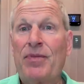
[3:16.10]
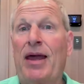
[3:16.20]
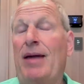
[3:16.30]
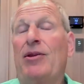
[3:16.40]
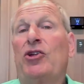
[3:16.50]

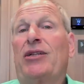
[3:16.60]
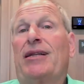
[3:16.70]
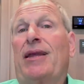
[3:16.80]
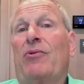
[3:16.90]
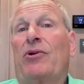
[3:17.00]
I looked
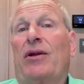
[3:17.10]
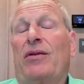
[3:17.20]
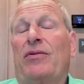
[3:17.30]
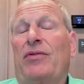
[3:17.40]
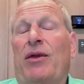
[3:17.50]
like they were
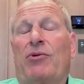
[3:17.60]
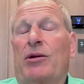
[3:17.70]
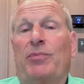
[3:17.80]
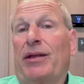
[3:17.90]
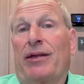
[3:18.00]
they were
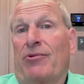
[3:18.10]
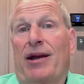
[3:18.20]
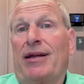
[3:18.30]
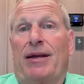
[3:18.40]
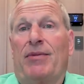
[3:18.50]
completely
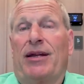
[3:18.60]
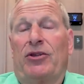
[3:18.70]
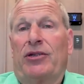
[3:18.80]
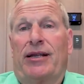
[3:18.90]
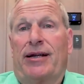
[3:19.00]
right. I mean, I
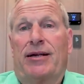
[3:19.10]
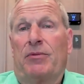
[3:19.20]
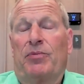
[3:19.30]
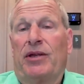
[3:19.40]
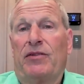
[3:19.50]
looked like a
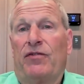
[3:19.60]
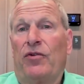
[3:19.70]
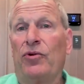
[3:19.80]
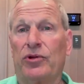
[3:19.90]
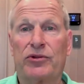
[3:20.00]
complete
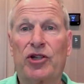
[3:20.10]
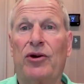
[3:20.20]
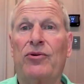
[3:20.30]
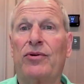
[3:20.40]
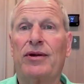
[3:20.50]
fool.
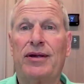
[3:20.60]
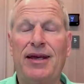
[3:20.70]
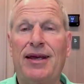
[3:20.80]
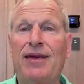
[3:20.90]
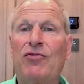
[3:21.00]
So
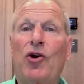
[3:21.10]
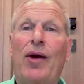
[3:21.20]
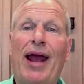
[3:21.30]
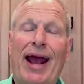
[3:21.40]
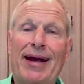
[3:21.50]
e- even though
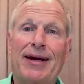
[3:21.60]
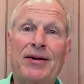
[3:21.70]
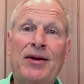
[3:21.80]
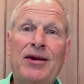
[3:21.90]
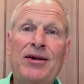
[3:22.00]
I had
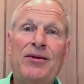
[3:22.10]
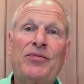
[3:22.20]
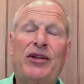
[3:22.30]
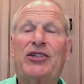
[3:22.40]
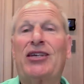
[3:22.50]
a,
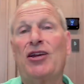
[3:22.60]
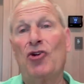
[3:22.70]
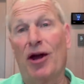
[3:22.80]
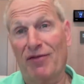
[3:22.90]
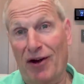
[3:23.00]
let's say,
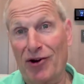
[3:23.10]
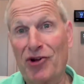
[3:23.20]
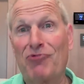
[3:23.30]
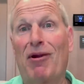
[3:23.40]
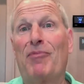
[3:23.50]
not a very
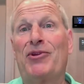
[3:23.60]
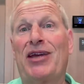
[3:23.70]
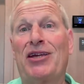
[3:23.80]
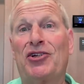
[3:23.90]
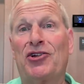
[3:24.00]
good
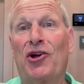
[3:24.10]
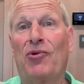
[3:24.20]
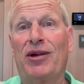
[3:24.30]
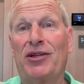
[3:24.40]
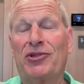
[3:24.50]
reputation
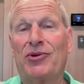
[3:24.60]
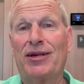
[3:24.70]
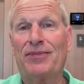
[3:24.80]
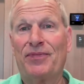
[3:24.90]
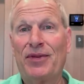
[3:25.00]
going into
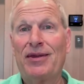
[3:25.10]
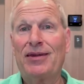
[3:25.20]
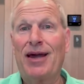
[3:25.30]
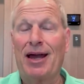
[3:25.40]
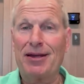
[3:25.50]
it,
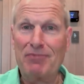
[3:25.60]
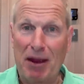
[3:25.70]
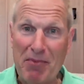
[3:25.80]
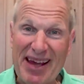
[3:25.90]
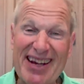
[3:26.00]
I,
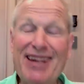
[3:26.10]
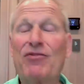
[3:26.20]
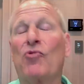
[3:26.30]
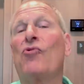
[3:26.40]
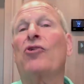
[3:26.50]
I made it
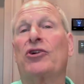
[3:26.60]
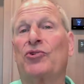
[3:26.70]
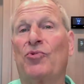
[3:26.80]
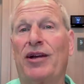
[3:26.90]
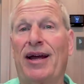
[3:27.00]
even
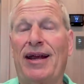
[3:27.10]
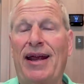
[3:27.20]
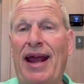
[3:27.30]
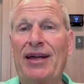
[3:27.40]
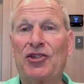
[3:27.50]
worse when I
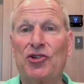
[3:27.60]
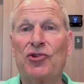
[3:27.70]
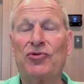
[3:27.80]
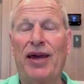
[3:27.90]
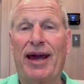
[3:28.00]
had to
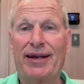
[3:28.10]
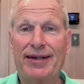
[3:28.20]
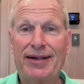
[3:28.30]
do that.